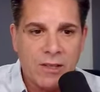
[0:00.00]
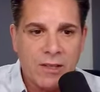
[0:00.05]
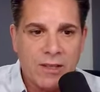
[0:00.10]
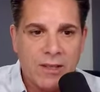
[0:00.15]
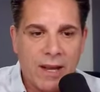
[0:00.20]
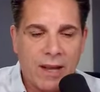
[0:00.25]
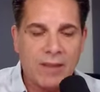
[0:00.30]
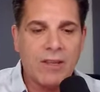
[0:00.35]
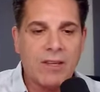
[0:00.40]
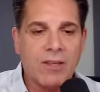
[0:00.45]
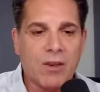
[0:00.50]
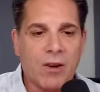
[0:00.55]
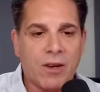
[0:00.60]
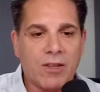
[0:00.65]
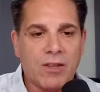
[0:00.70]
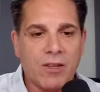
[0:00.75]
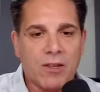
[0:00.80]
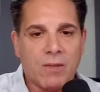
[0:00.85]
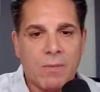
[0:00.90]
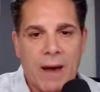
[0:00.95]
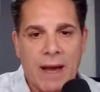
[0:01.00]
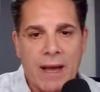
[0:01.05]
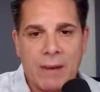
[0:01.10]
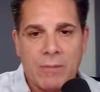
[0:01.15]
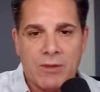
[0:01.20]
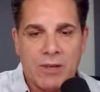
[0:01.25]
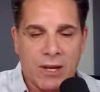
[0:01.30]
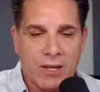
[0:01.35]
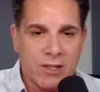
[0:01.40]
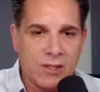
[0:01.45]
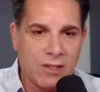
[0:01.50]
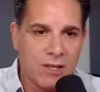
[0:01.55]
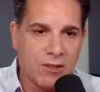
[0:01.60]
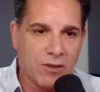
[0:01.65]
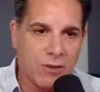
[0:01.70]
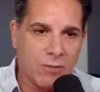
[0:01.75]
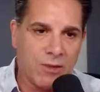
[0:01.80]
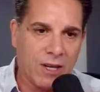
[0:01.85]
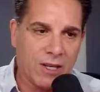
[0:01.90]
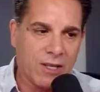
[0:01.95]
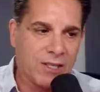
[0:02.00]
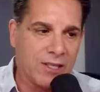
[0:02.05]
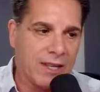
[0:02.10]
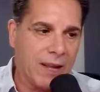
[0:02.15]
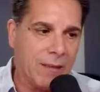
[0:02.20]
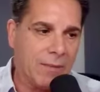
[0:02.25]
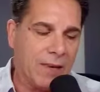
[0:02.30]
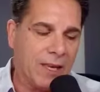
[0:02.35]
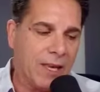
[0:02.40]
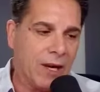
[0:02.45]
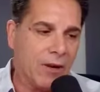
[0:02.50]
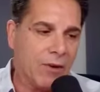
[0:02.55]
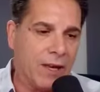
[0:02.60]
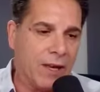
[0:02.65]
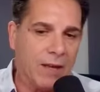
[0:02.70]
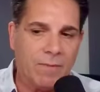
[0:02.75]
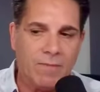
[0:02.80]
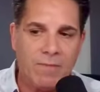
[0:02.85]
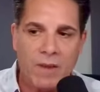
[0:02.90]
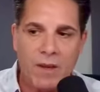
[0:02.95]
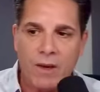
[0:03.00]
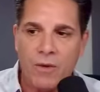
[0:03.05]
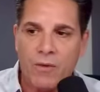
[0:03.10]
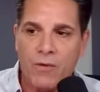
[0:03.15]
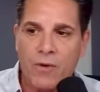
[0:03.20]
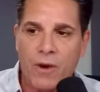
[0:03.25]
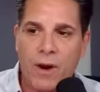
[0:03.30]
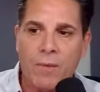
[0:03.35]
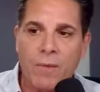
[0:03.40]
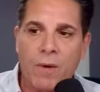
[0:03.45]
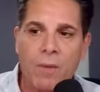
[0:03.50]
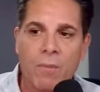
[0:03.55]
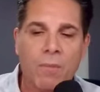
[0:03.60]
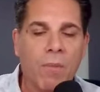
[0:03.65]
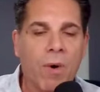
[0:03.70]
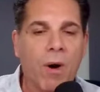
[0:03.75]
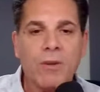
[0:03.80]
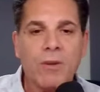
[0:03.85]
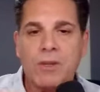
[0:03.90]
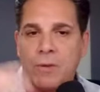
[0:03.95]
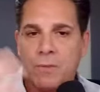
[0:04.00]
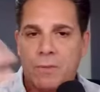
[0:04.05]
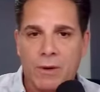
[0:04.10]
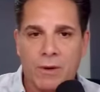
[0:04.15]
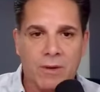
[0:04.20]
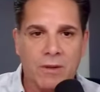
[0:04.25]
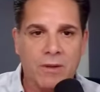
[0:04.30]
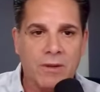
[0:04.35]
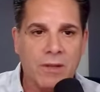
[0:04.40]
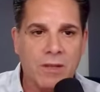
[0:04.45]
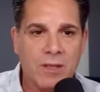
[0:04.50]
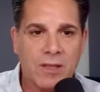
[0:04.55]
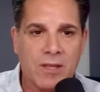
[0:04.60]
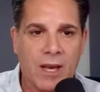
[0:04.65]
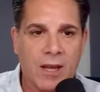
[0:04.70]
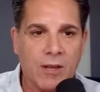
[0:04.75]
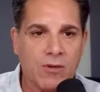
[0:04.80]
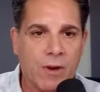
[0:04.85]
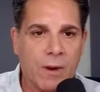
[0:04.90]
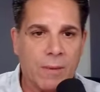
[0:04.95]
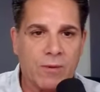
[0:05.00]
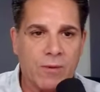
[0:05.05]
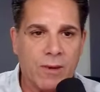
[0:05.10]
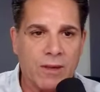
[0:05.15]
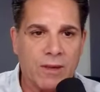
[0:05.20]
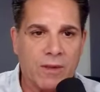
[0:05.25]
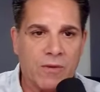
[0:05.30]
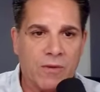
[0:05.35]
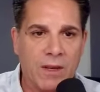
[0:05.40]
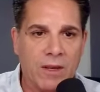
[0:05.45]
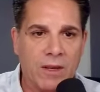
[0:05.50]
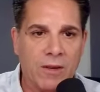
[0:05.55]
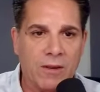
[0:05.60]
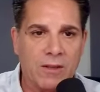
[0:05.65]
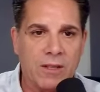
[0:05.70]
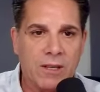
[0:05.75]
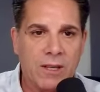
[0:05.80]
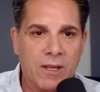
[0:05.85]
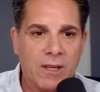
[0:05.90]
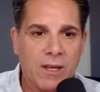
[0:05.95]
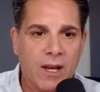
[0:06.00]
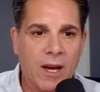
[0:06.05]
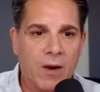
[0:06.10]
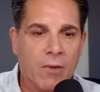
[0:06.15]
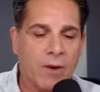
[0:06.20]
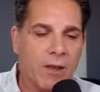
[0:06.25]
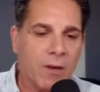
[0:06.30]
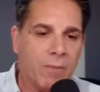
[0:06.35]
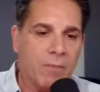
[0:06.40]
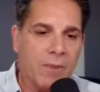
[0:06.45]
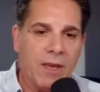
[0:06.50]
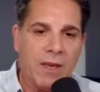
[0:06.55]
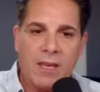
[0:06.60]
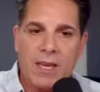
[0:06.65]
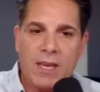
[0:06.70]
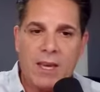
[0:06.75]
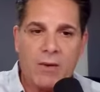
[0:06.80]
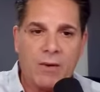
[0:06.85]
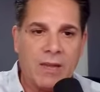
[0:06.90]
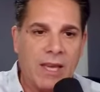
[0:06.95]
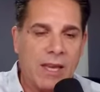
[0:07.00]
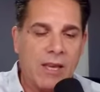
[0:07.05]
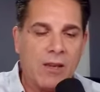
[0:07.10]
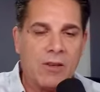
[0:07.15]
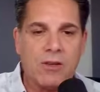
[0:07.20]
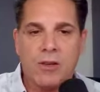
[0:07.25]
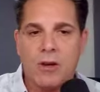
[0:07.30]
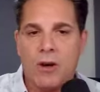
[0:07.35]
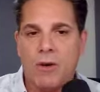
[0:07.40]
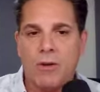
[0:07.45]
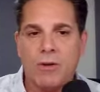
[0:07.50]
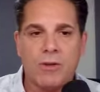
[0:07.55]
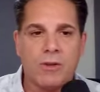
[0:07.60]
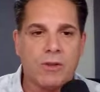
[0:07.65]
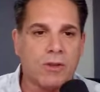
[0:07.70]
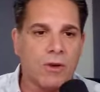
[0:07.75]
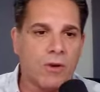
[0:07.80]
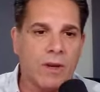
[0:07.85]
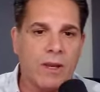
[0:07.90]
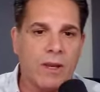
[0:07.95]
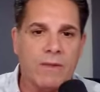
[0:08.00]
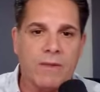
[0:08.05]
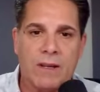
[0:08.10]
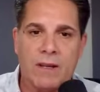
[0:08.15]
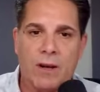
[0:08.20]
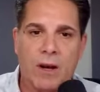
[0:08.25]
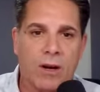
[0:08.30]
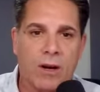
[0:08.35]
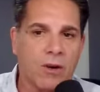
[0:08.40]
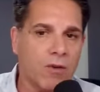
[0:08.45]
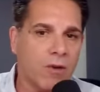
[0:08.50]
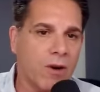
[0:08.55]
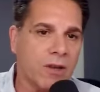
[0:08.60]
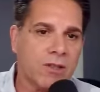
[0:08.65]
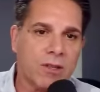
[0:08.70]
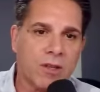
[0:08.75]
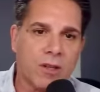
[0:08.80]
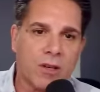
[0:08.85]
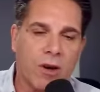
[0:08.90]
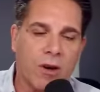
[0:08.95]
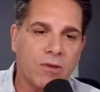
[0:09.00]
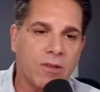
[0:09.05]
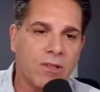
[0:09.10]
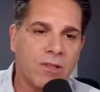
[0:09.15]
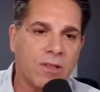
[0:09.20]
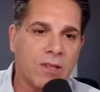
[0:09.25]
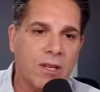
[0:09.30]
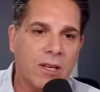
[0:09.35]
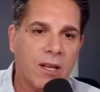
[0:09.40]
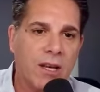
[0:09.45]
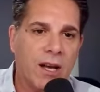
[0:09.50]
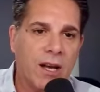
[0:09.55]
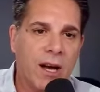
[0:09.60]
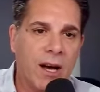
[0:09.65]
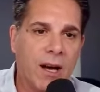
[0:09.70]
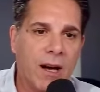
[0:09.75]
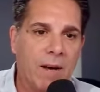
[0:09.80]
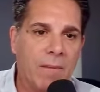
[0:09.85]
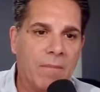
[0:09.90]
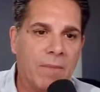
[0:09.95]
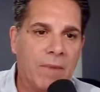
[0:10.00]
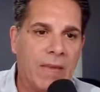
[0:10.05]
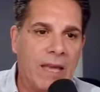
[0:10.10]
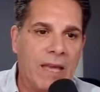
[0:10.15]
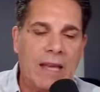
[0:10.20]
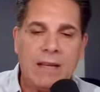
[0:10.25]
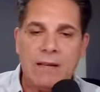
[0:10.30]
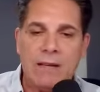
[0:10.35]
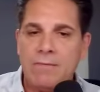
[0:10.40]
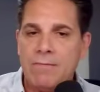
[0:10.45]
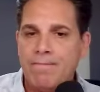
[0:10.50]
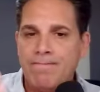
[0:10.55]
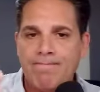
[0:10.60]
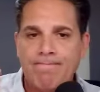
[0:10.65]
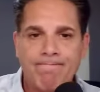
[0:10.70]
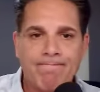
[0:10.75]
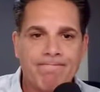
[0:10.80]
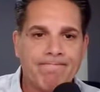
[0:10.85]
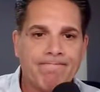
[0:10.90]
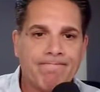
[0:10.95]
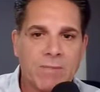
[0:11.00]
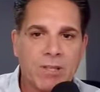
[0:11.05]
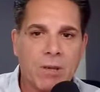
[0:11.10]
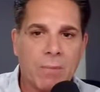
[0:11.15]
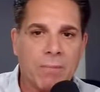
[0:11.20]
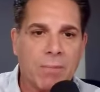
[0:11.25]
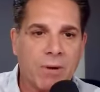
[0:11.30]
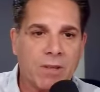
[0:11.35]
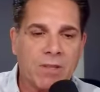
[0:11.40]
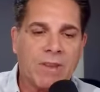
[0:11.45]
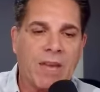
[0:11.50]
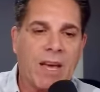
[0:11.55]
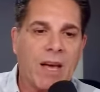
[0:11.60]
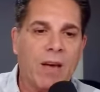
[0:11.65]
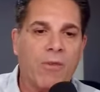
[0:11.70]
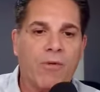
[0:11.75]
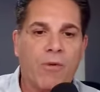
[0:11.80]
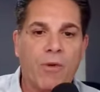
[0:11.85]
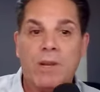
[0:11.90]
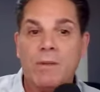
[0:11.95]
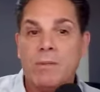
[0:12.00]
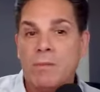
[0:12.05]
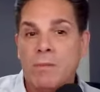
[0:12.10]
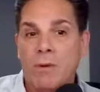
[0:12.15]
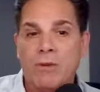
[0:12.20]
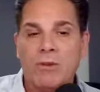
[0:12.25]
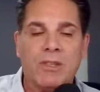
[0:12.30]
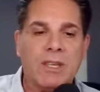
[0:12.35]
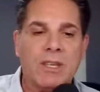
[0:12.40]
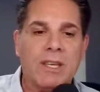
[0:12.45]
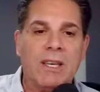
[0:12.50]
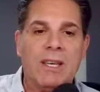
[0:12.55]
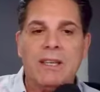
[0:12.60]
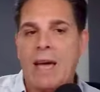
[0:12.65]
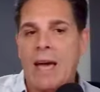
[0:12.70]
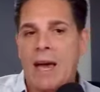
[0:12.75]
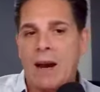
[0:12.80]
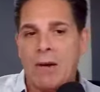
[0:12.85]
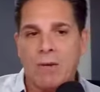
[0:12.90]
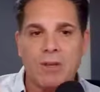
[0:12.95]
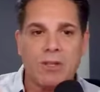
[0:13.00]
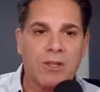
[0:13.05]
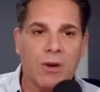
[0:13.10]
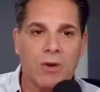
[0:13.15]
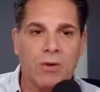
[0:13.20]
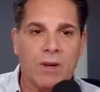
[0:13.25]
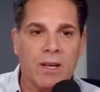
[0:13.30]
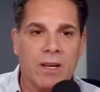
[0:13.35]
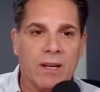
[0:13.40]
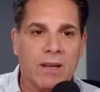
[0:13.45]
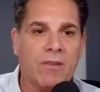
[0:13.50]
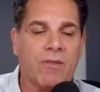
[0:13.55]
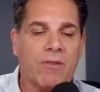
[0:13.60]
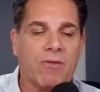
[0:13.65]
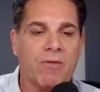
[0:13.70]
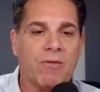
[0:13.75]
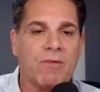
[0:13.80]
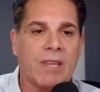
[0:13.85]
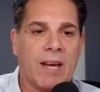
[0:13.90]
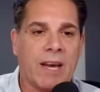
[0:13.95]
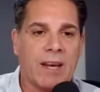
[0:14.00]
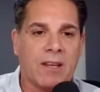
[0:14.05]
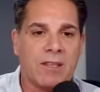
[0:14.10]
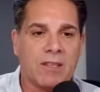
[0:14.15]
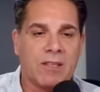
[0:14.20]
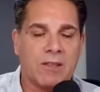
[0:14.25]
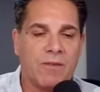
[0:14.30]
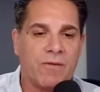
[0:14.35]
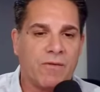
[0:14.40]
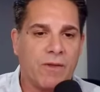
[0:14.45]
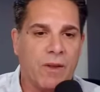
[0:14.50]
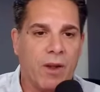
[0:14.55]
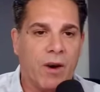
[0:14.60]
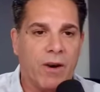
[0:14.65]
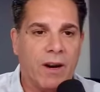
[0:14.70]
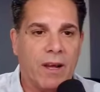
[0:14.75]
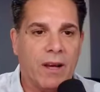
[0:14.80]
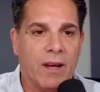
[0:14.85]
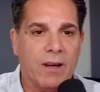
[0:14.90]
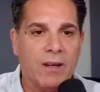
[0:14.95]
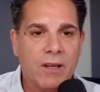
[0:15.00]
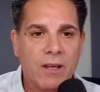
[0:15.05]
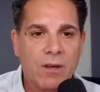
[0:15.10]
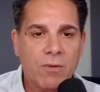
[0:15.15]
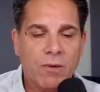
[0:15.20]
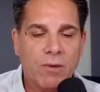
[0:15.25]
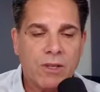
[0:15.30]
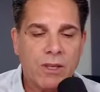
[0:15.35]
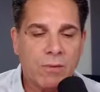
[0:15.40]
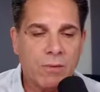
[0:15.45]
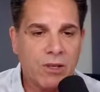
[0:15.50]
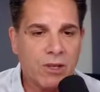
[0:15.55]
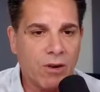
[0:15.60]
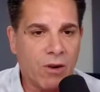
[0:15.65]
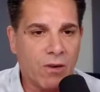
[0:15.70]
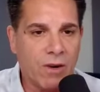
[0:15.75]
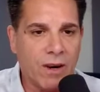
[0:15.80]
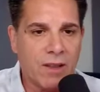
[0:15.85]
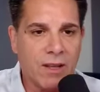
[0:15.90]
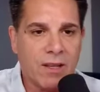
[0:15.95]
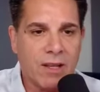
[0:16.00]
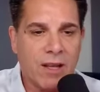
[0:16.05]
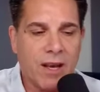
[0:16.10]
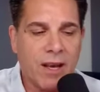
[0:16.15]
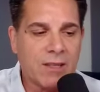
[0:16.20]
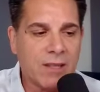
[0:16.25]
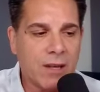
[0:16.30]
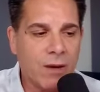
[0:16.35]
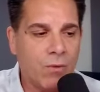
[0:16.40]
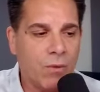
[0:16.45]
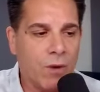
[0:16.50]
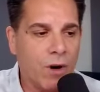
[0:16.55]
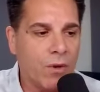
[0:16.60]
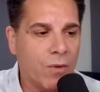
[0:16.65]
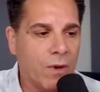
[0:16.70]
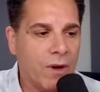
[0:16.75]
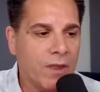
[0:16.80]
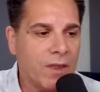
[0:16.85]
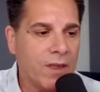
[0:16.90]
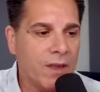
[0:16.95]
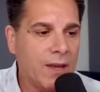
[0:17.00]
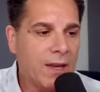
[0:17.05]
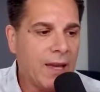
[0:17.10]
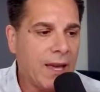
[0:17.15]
Now, these aren't just my objections. These are objections that I'm hearing from multiple sales reps throughout the field, whether it be here on the East Coast or even across the coast in some parts of California, but mostly Arizona through Texas and Florida, which are the majority of the clients I work with.